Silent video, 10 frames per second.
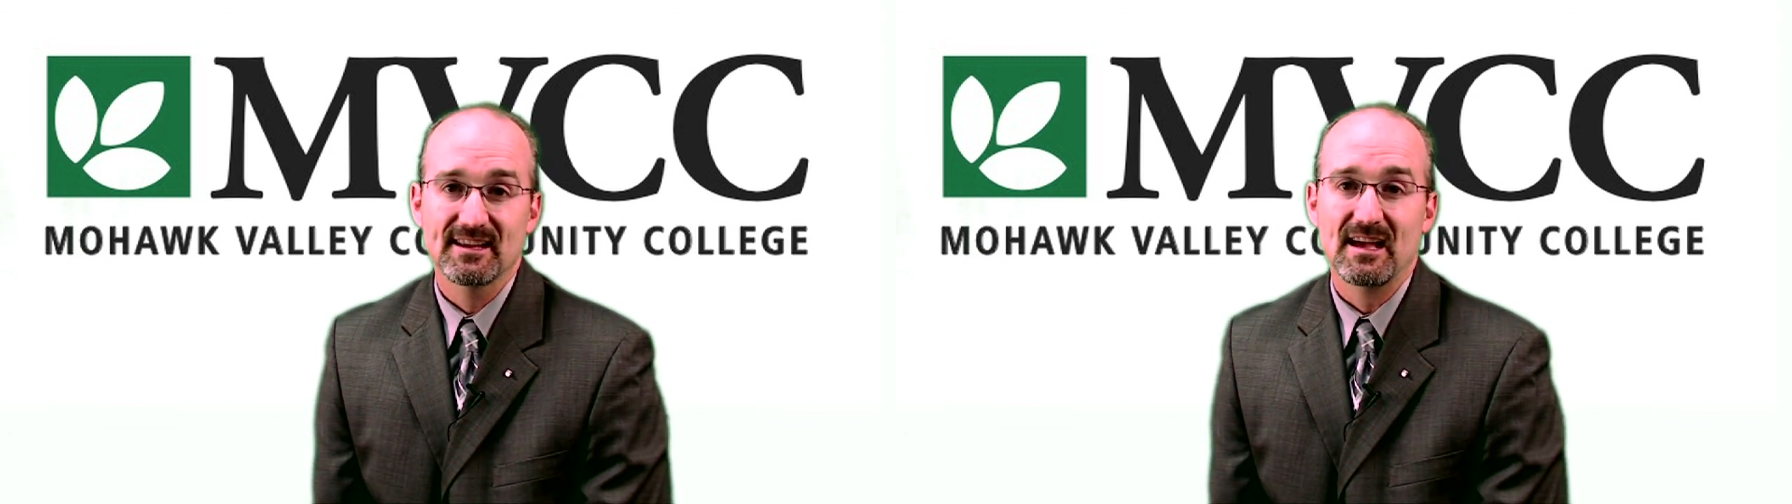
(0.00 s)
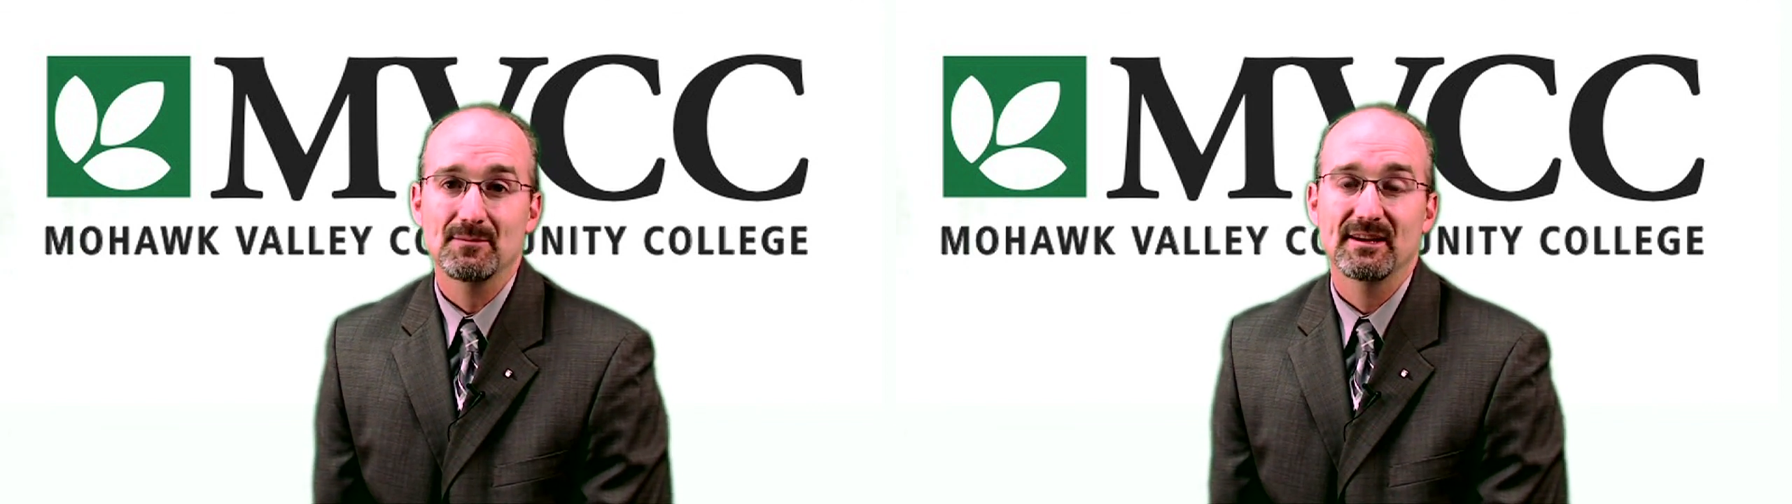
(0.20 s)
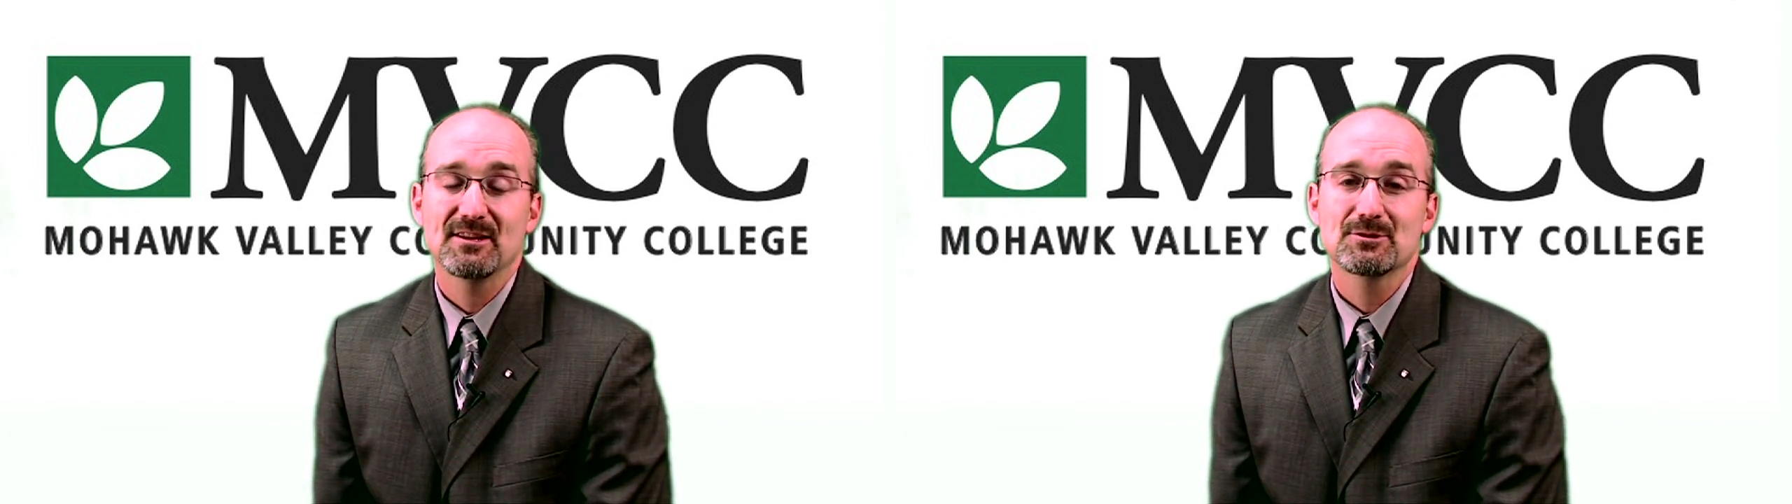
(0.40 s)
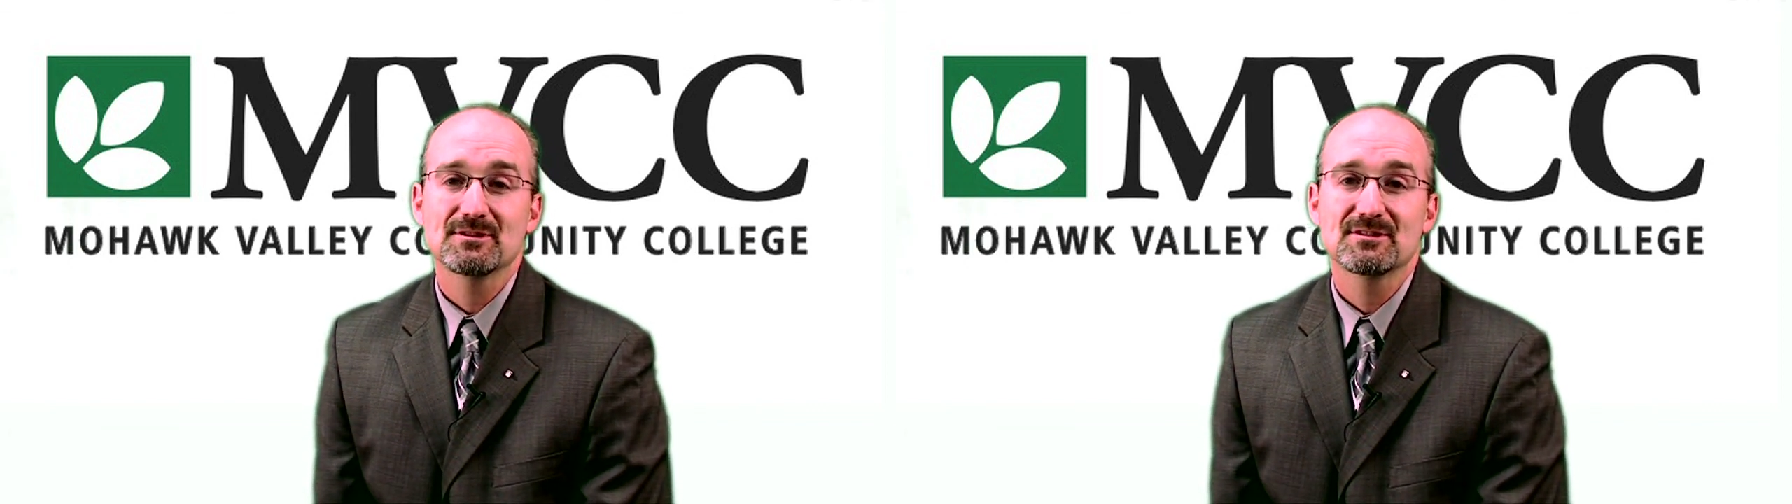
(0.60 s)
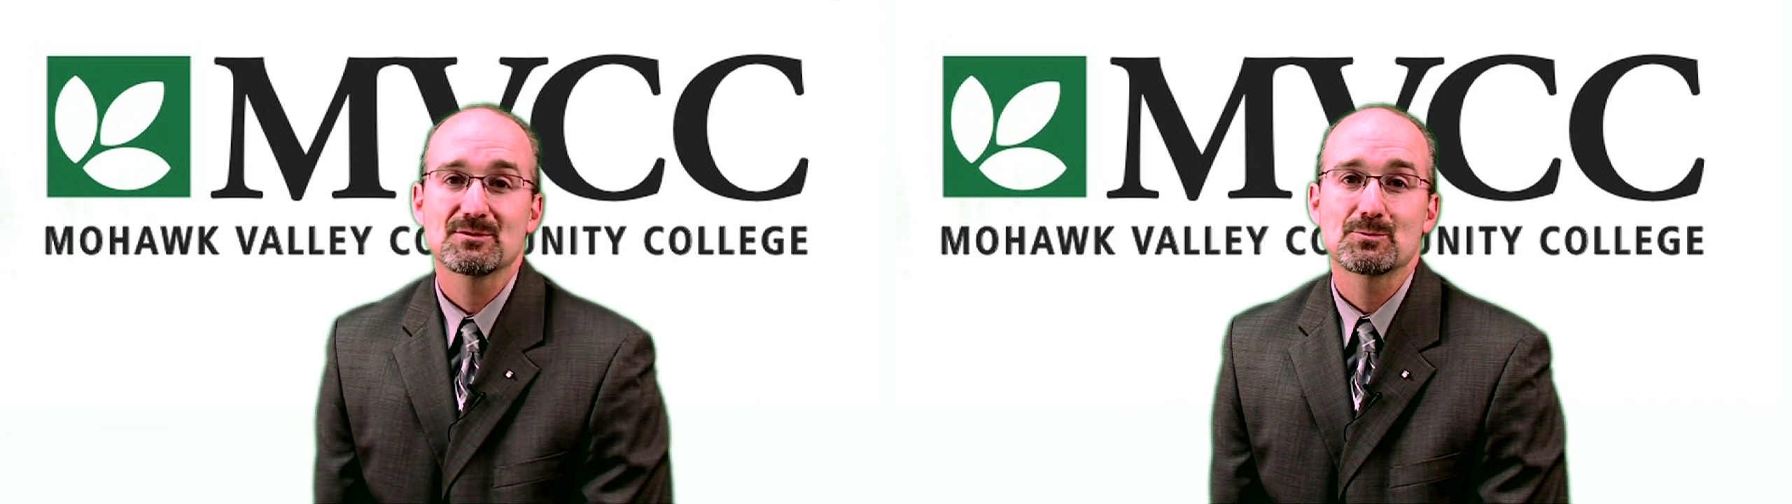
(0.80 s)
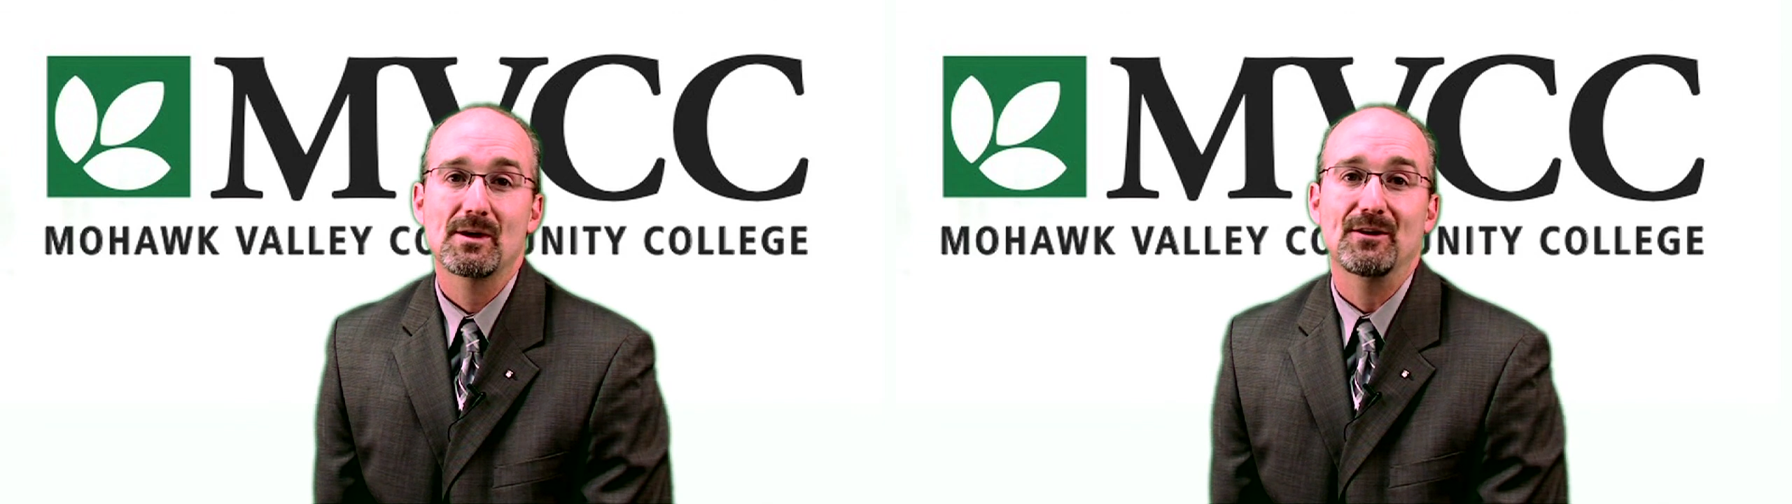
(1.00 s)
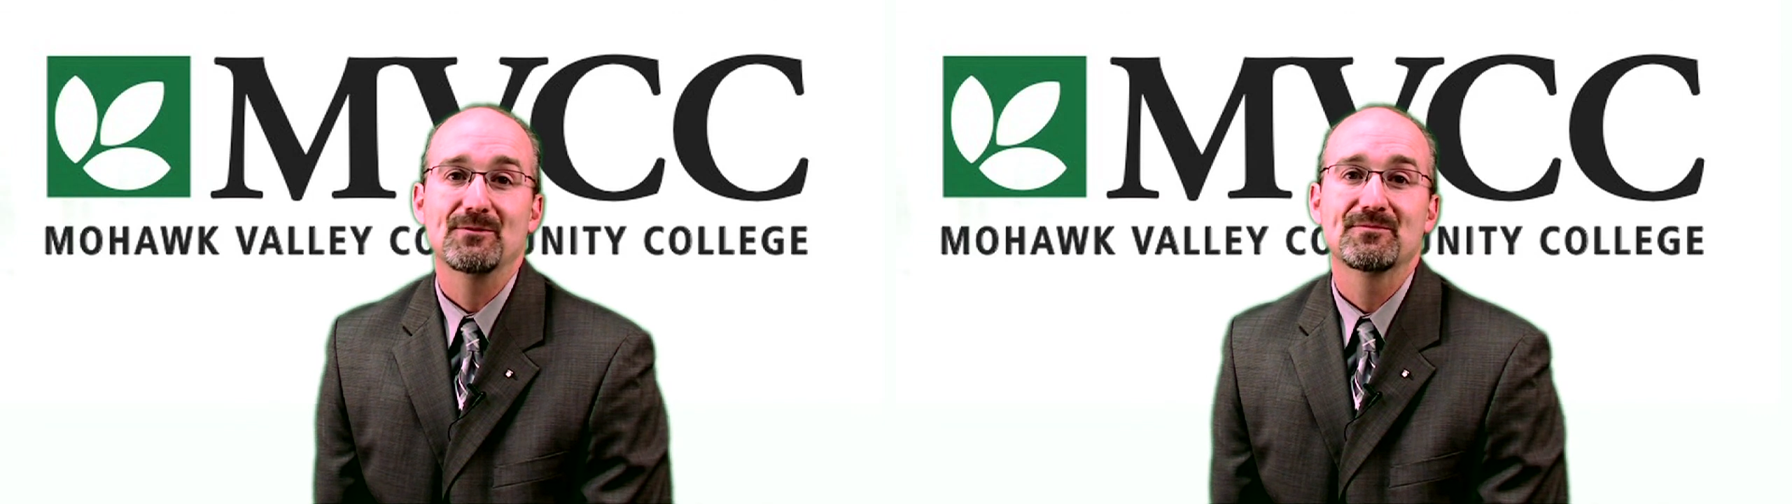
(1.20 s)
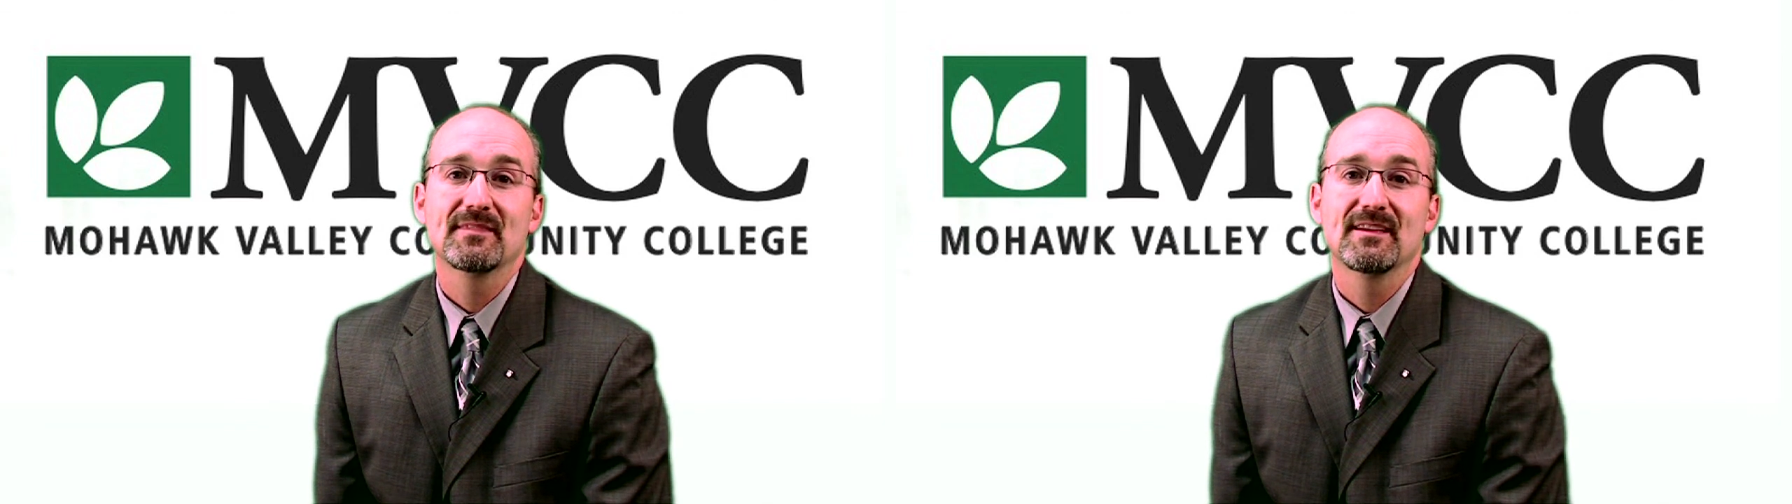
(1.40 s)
accommodations as well.